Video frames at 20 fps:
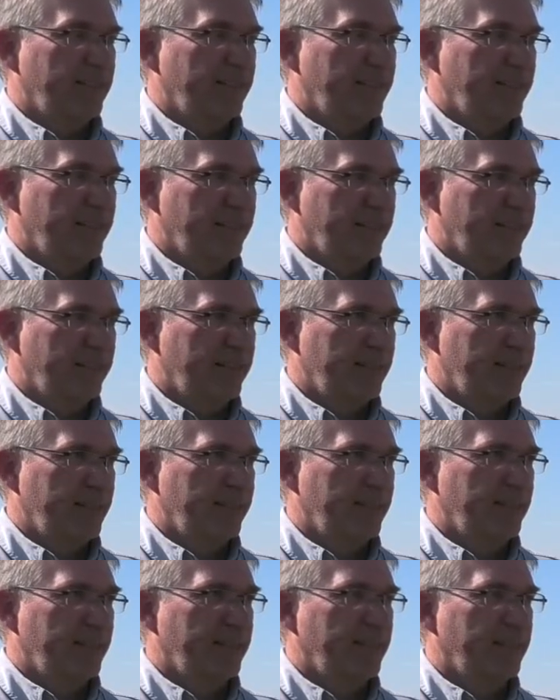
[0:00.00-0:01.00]

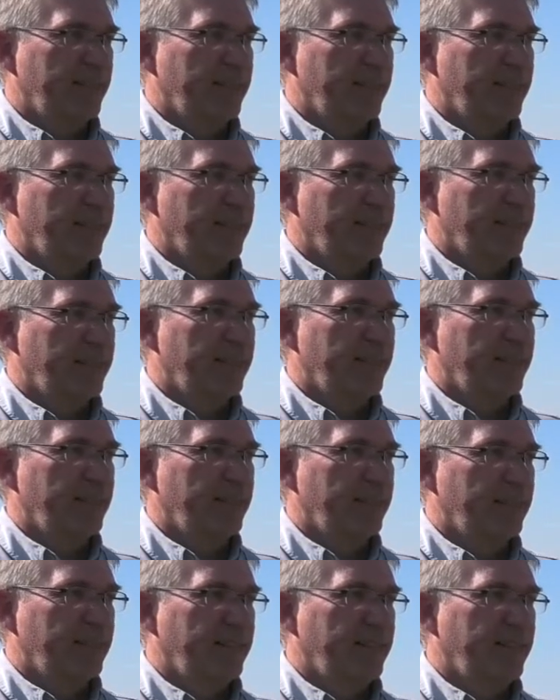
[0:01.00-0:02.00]

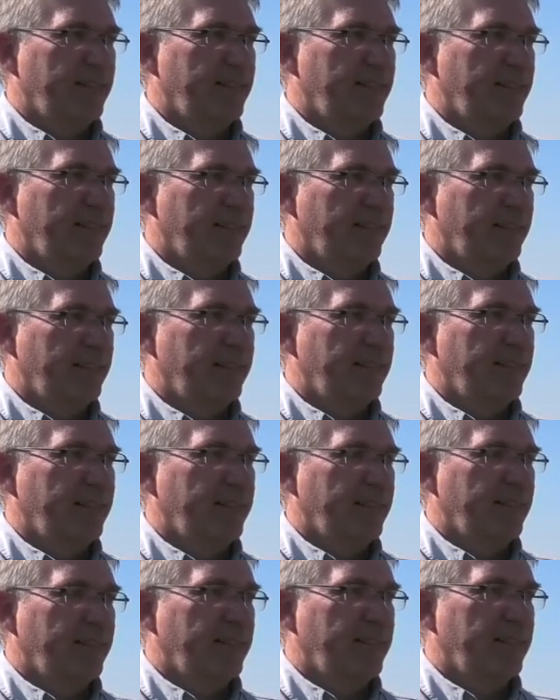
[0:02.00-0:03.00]

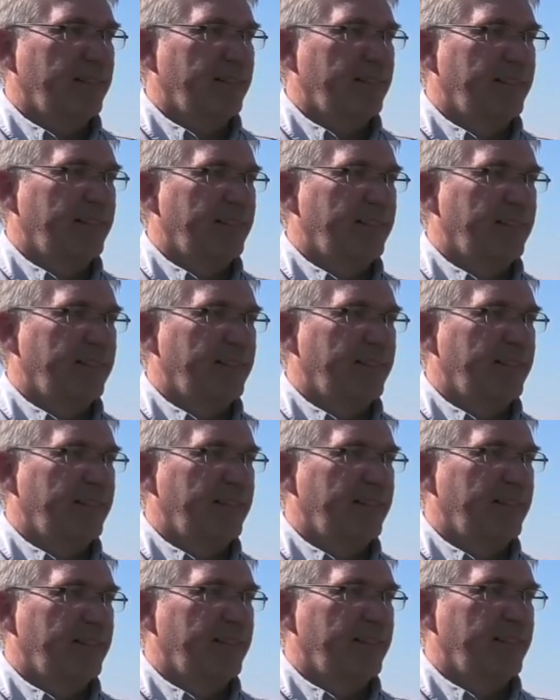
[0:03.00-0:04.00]

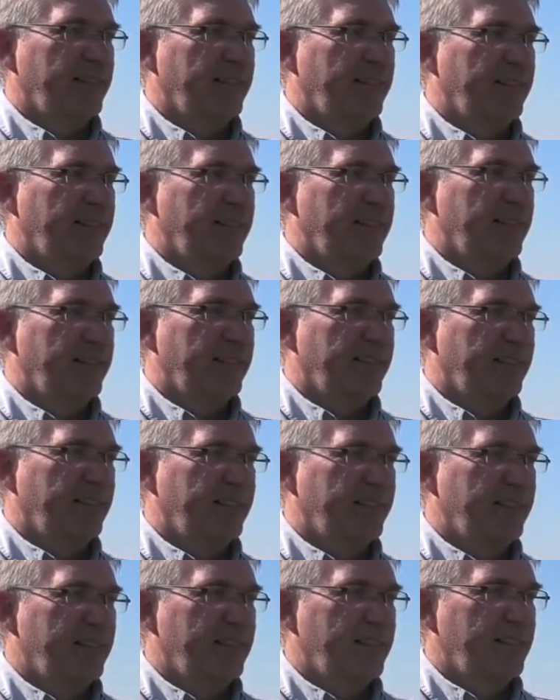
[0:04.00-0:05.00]

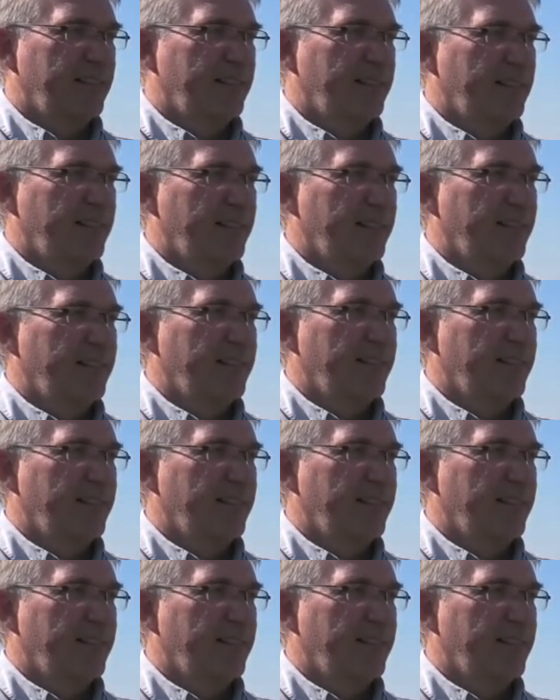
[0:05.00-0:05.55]
(not speaking)